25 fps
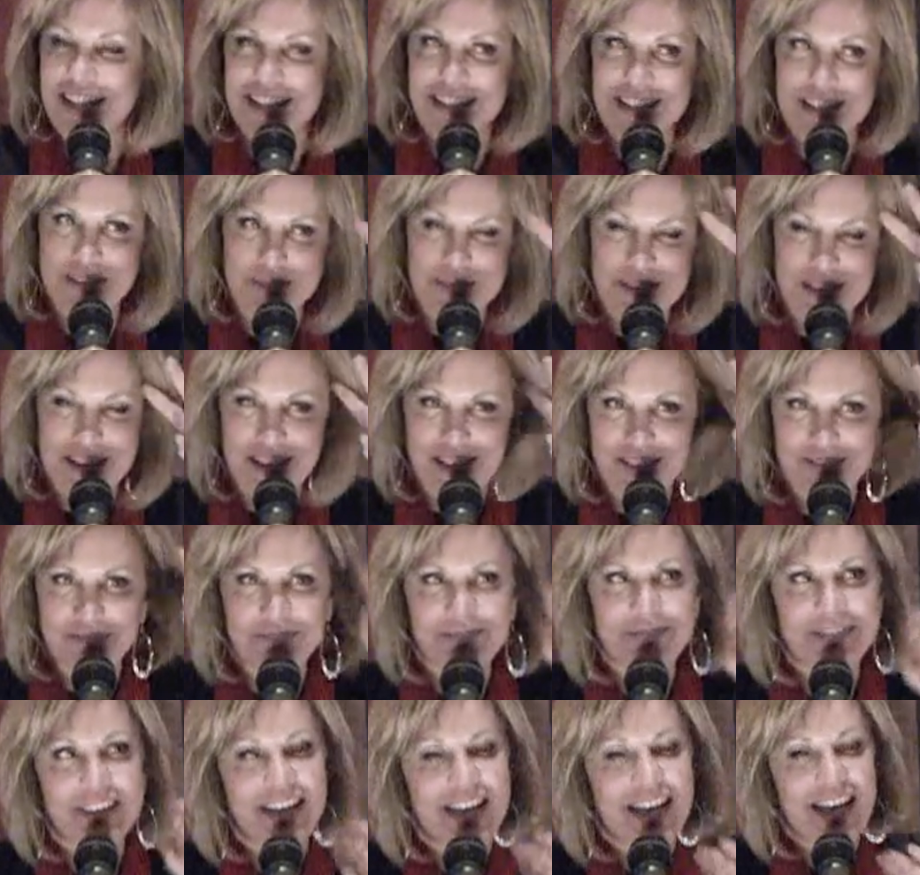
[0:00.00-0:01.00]
contacted
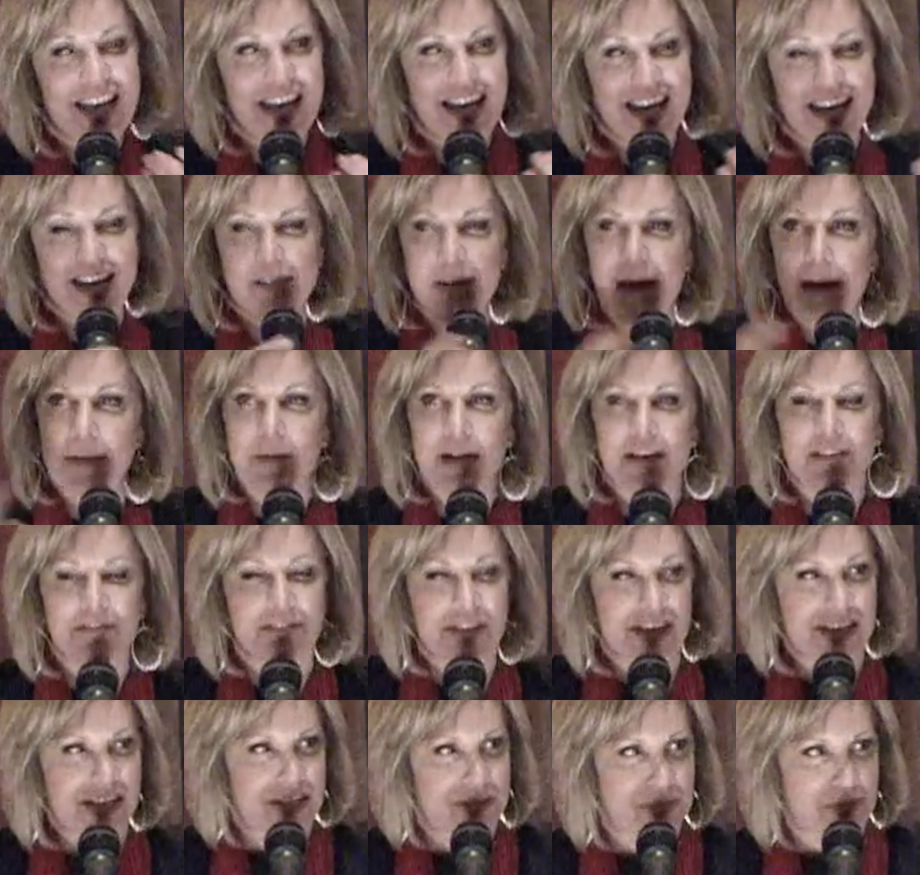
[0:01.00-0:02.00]
me. I'm
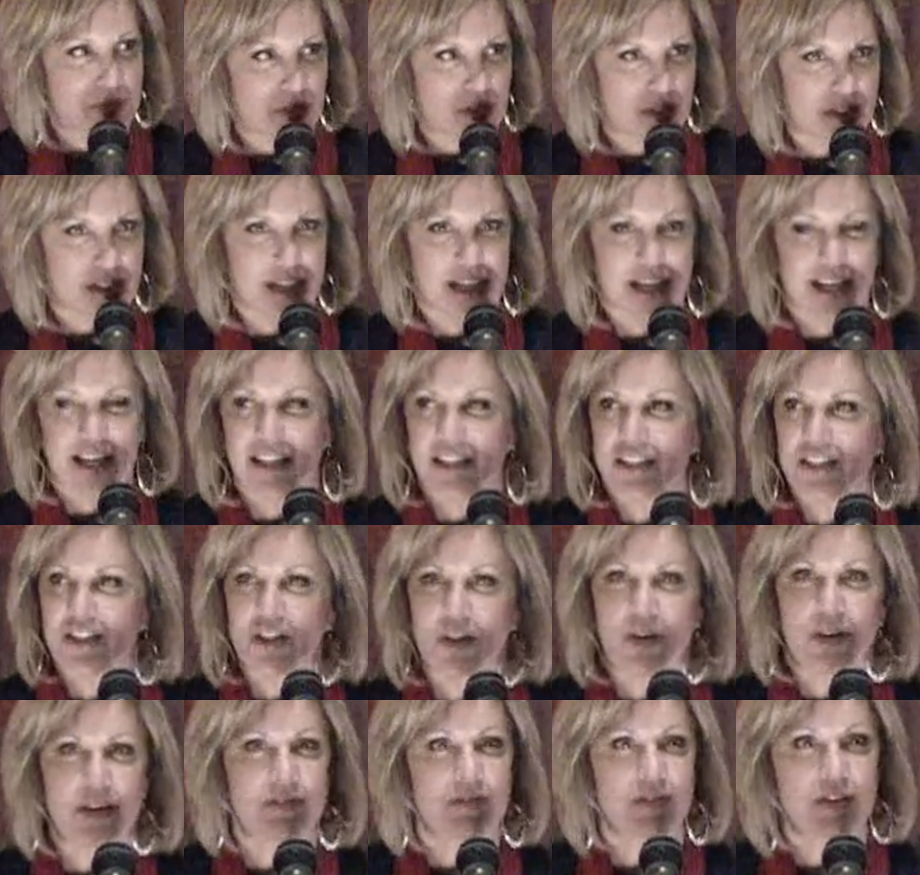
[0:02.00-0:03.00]
on Facebook, and
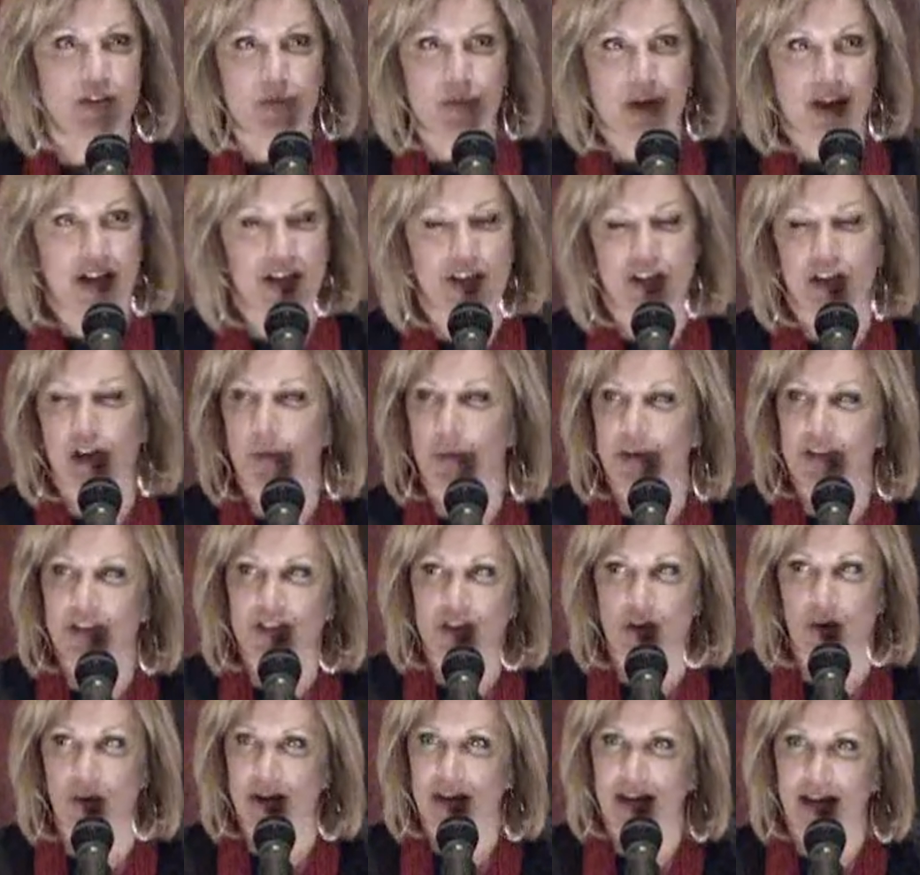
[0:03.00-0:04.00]
so if you want to know
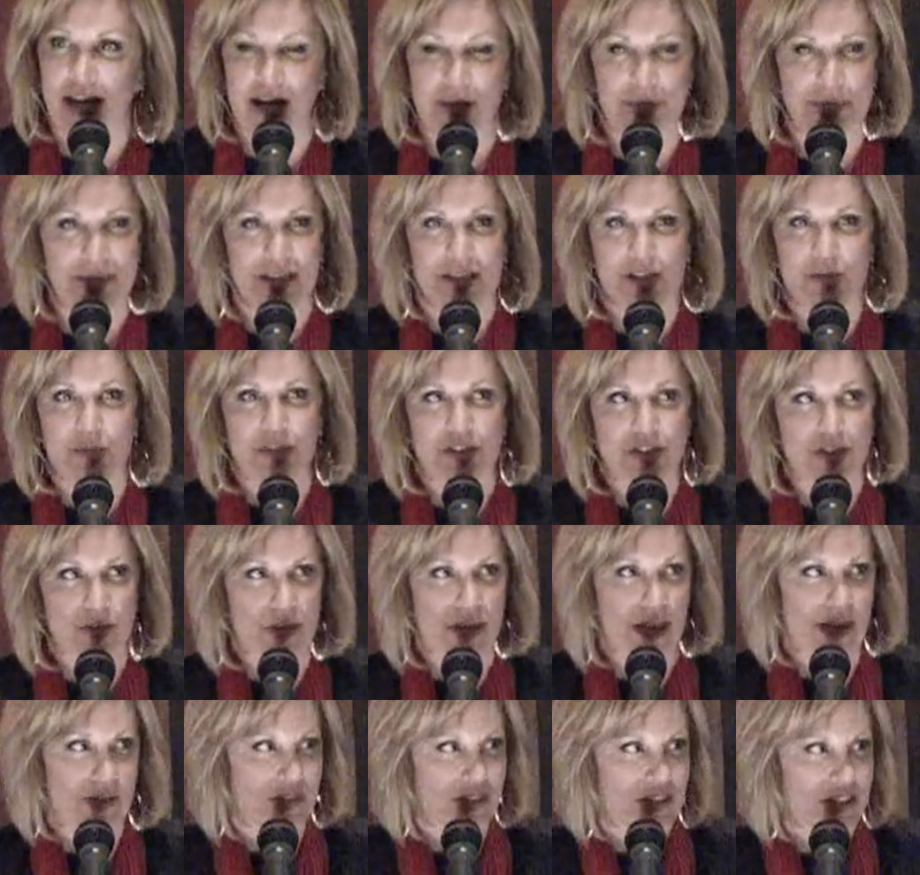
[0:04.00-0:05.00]
what's going on, because we
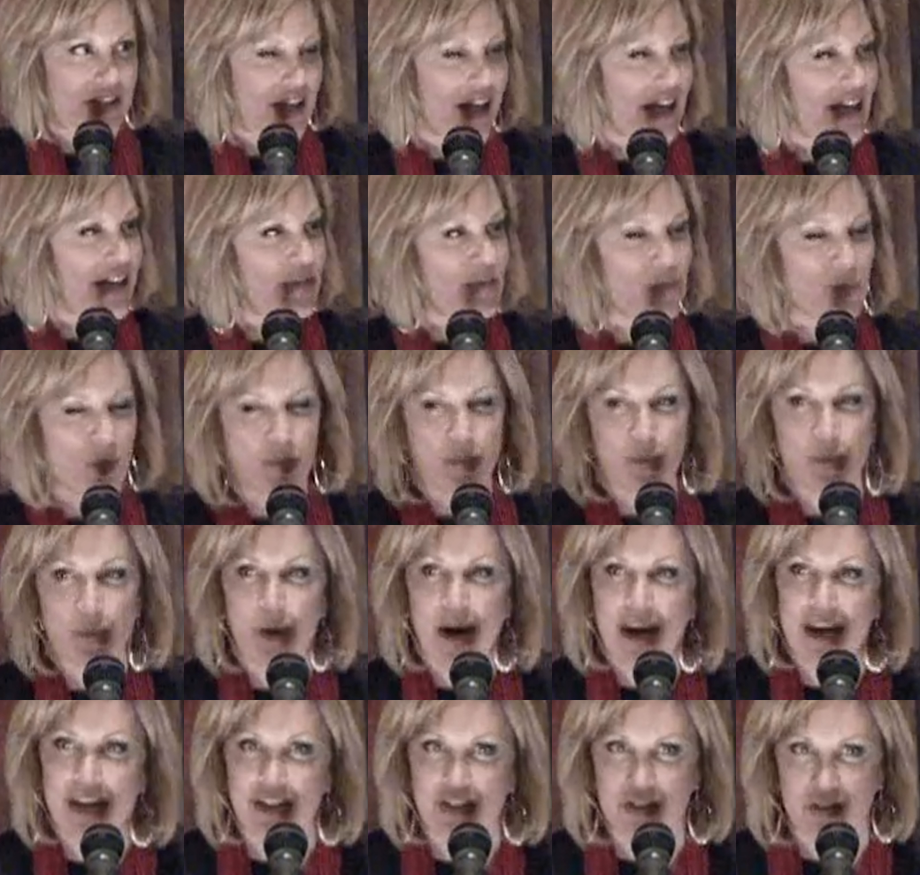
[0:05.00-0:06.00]
don't advertise, we're
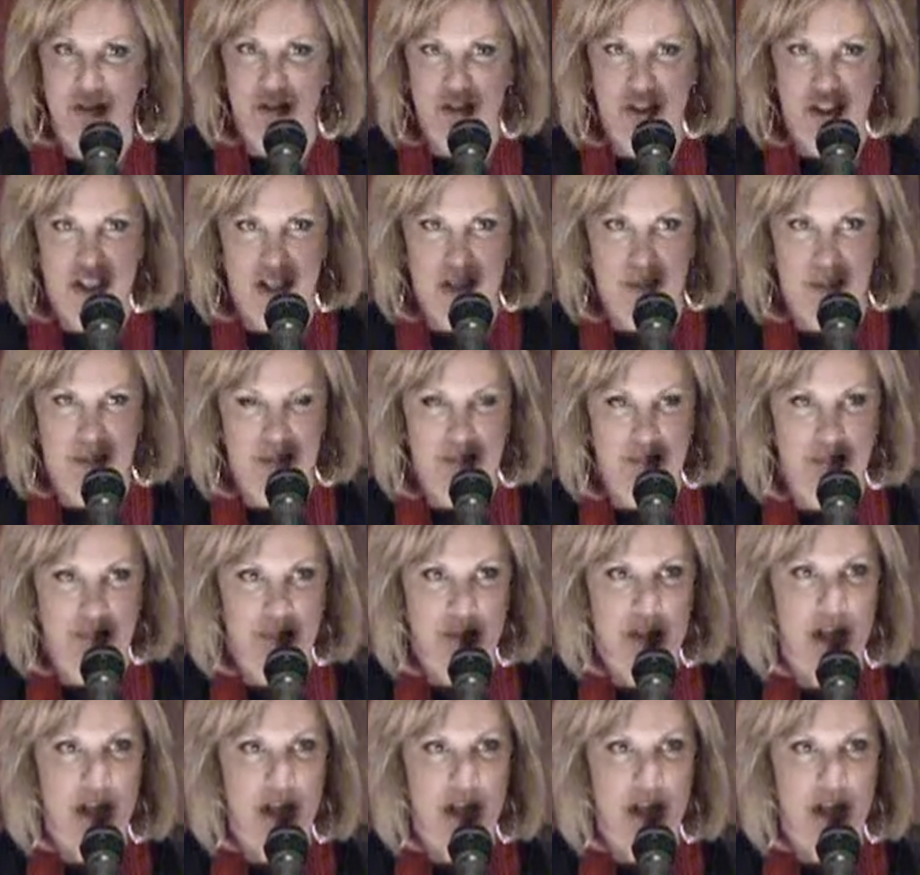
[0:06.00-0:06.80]
way too cheap.